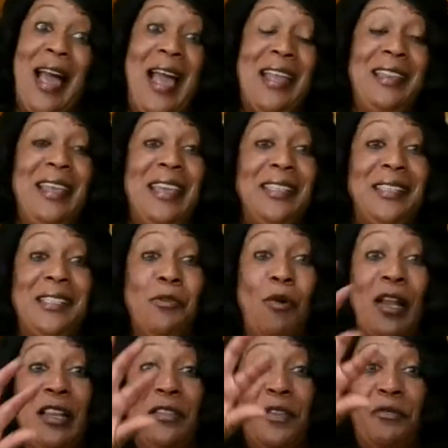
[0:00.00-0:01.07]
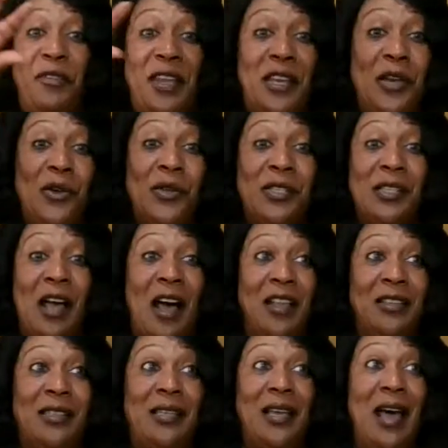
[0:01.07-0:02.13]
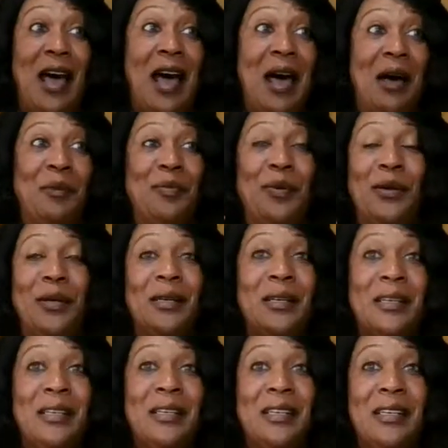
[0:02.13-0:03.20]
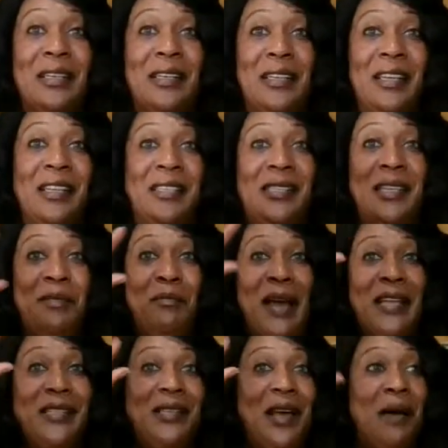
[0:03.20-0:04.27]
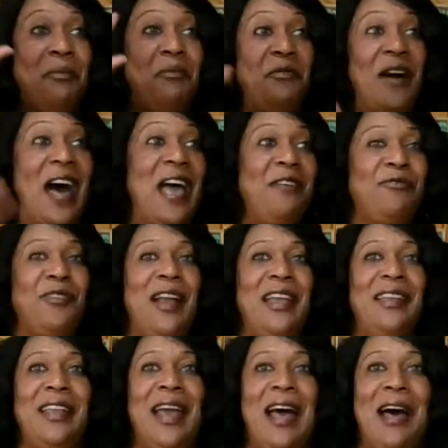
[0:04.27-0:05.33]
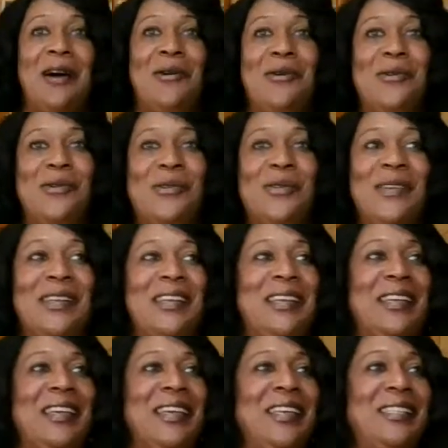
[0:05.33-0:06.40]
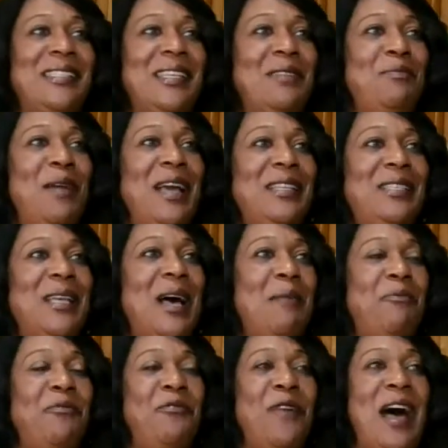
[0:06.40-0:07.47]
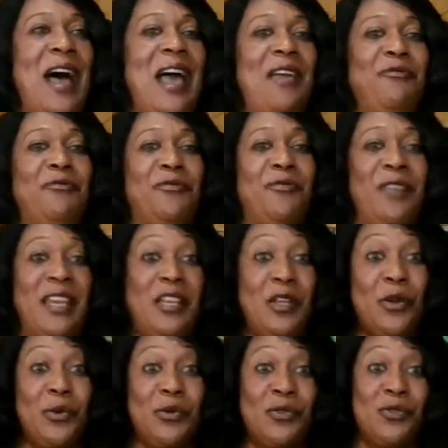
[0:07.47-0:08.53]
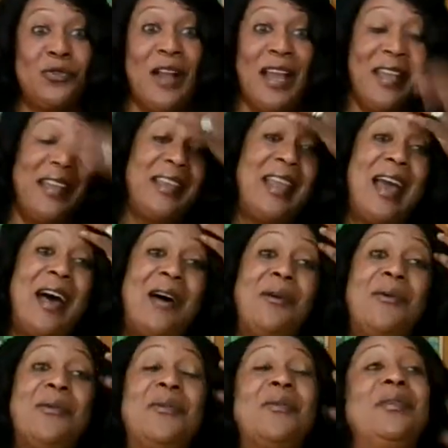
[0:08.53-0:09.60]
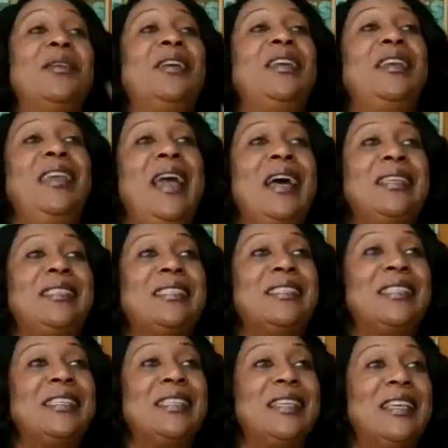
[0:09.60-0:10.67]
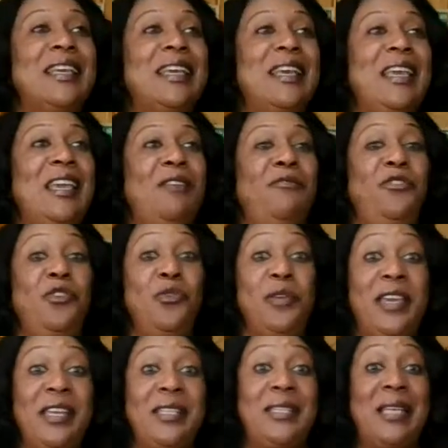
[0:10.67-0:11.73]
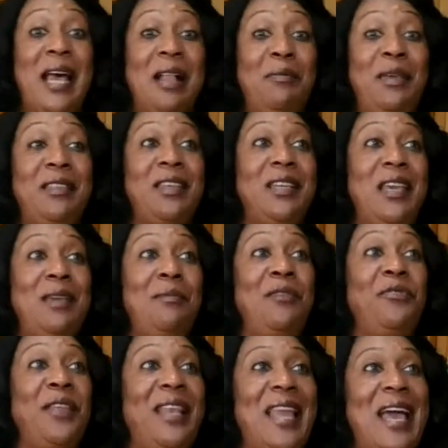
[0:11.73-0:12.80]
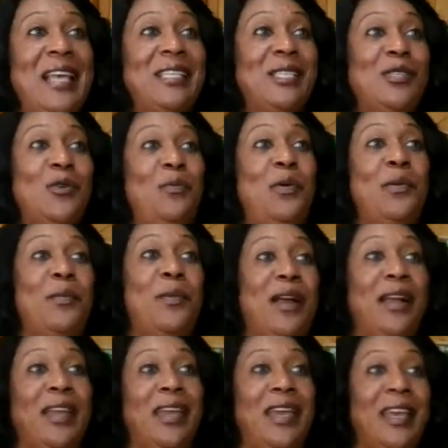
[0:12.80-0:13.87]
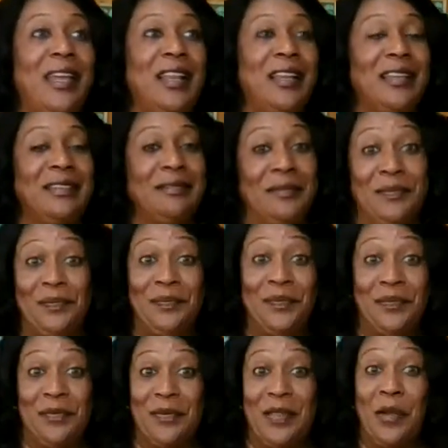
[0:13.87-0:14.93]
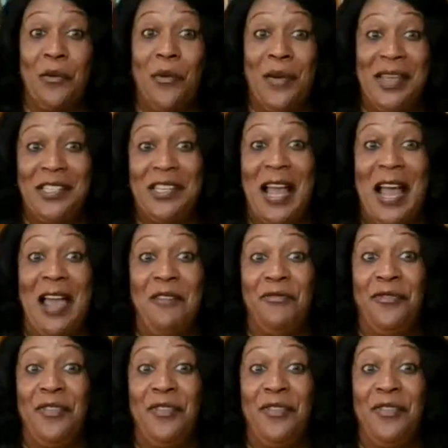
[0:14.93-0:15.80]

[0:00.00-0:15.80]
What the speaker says: And it's one of the videos on top. It's in my top 5 right now. It's in my top 5 videos right now. Yes. If you can tell me the name of the last supermarket, which I